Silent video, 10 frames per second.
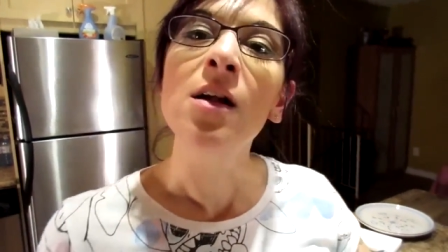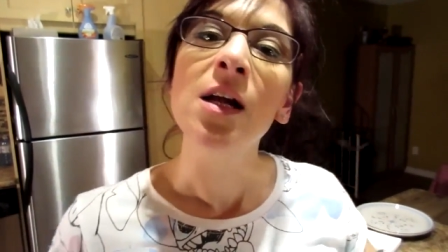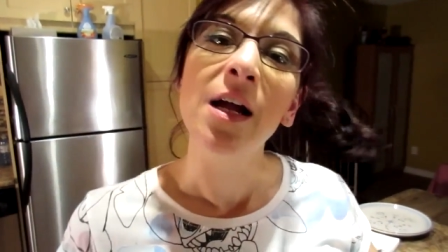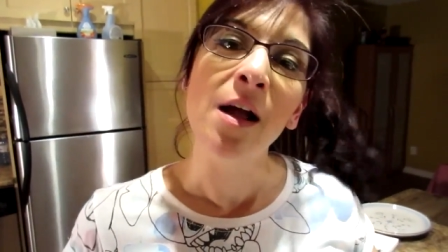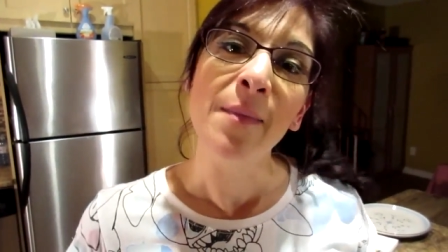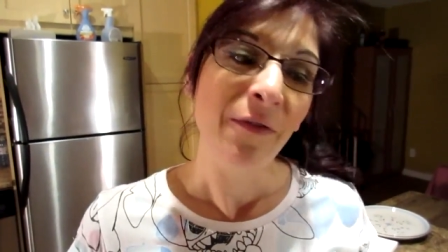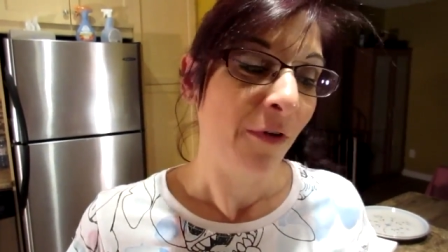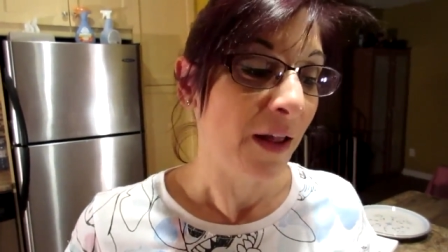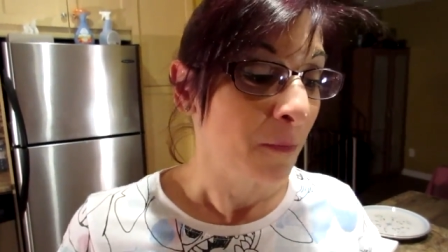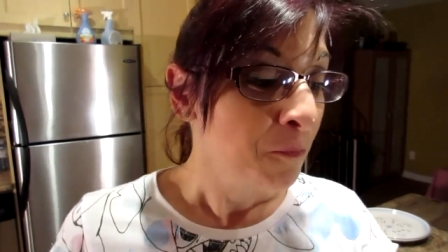not like on my
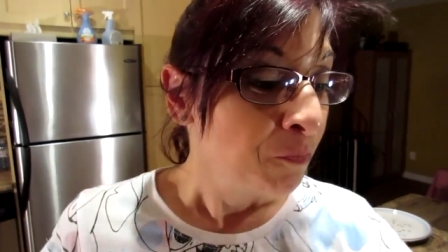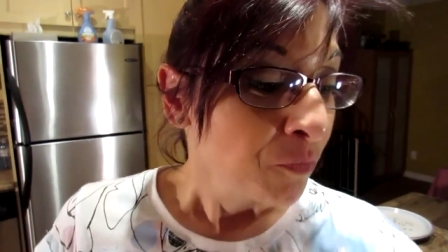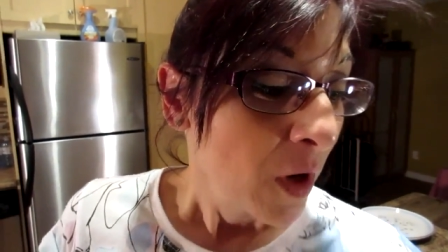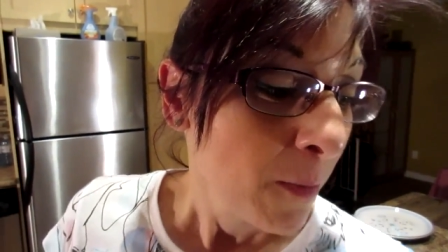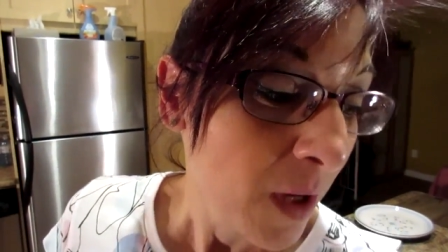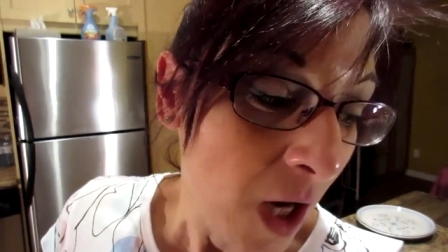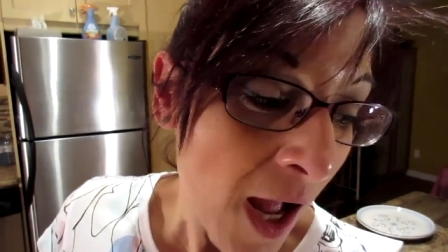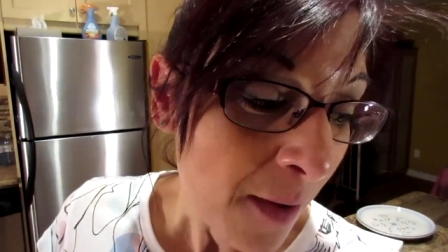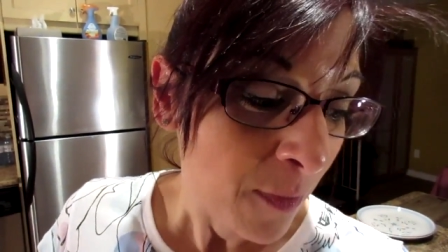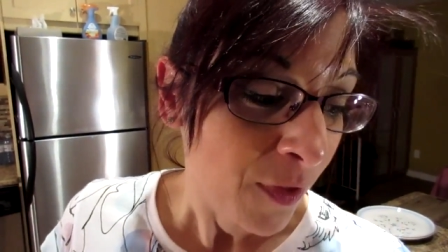fries. Oh. But
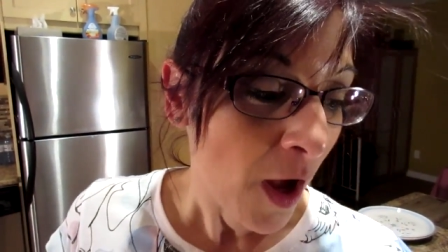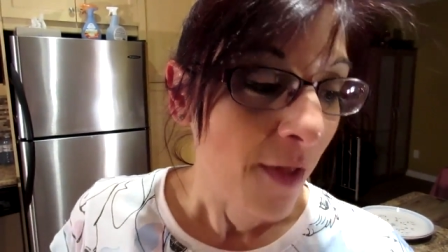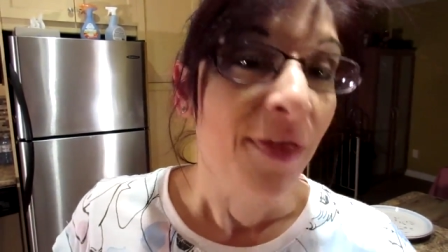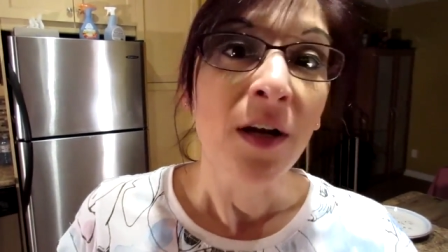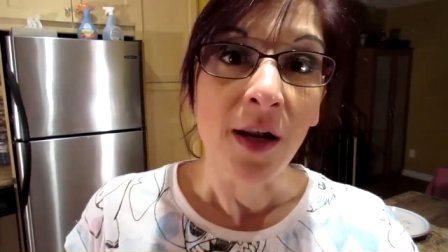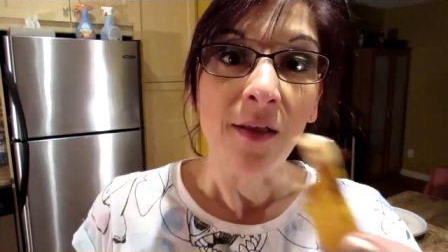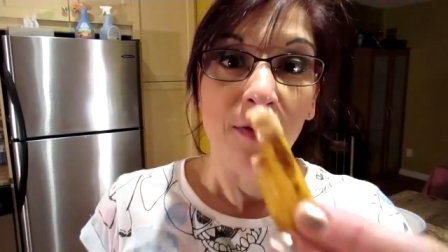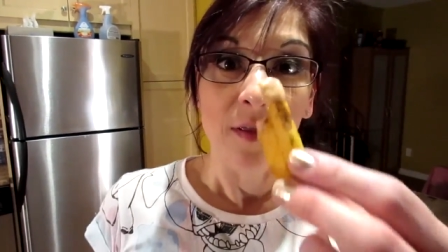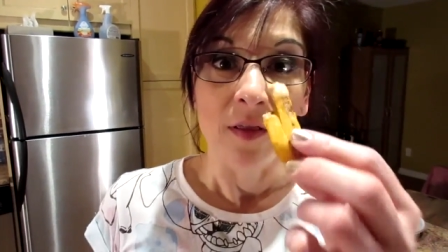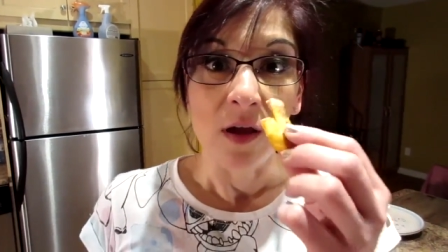I'm saucing
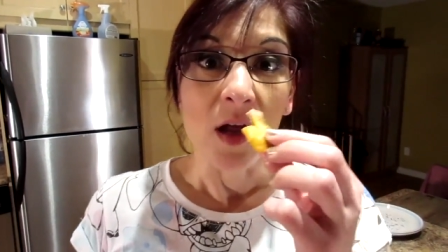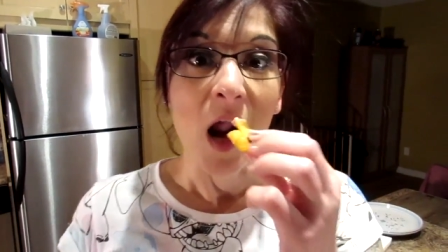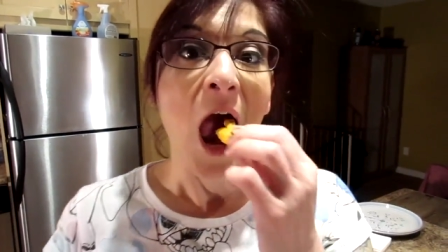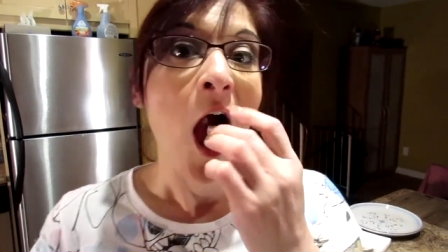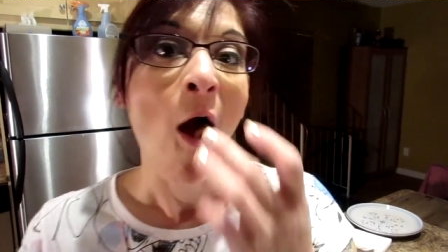this is good.